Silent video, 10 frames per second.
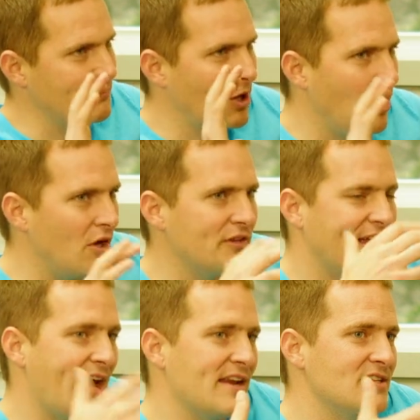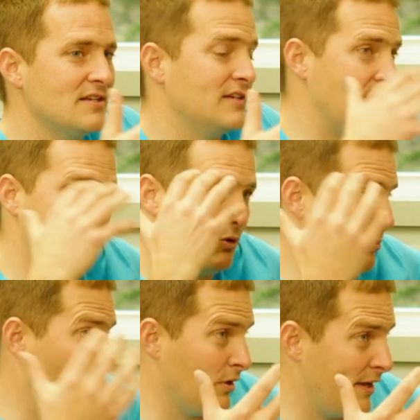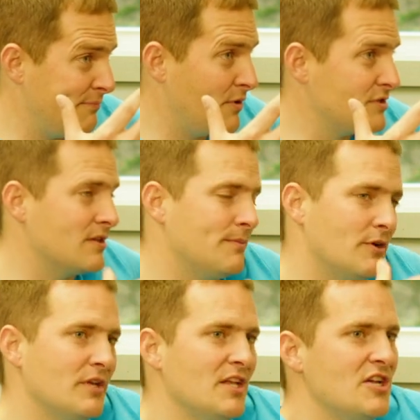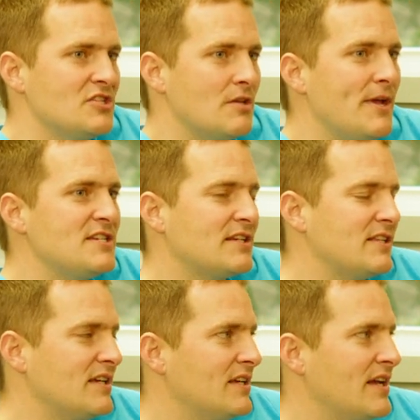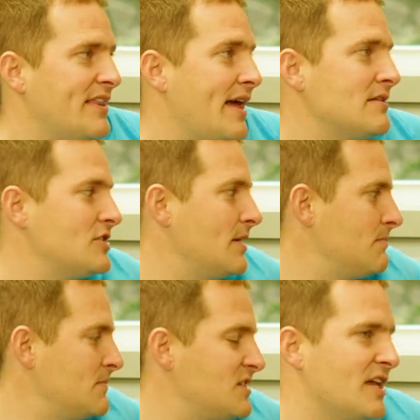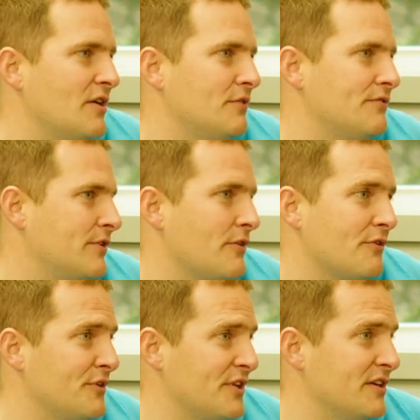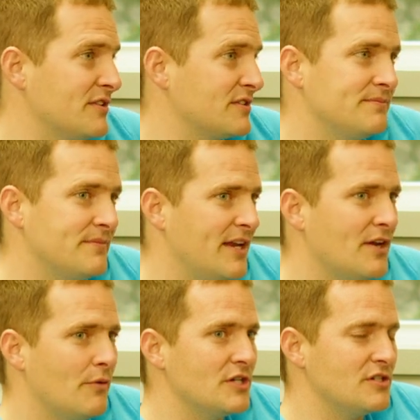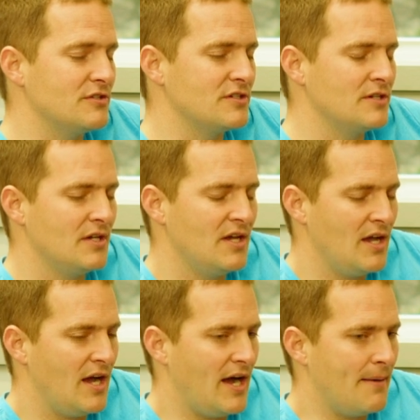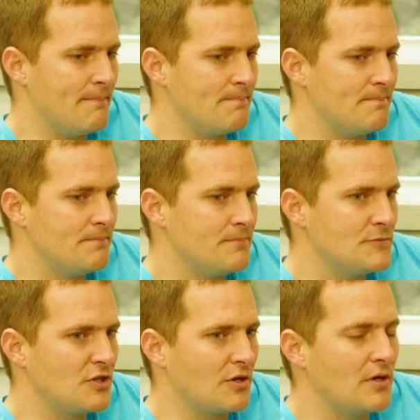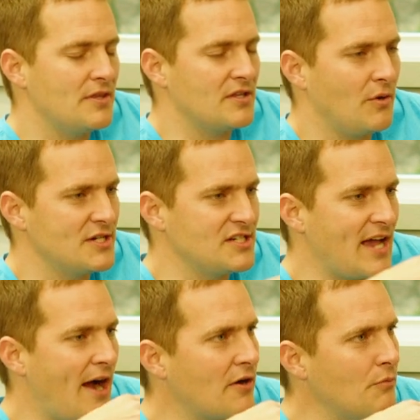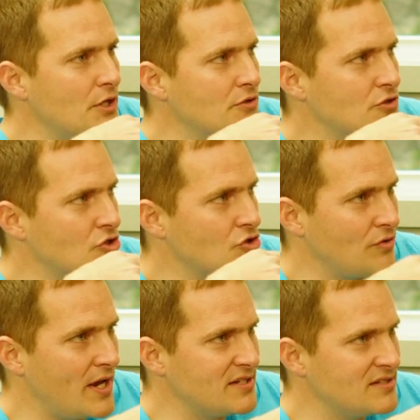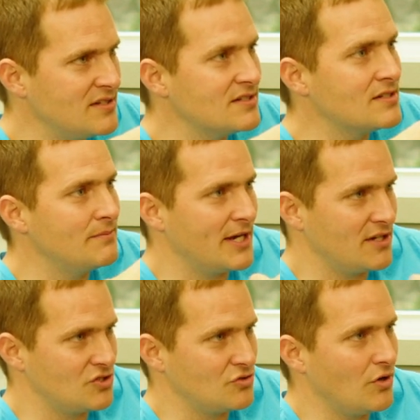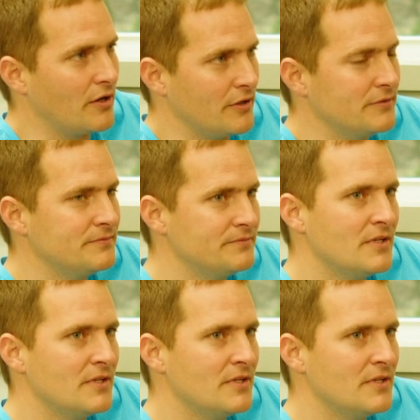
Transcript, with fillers: up the hull, and they added they put more lifeboats on the boat. So basically, and that ship sailed for another 30 years, had no issues. Um, so the the question is, how can we use stress to make us stronger,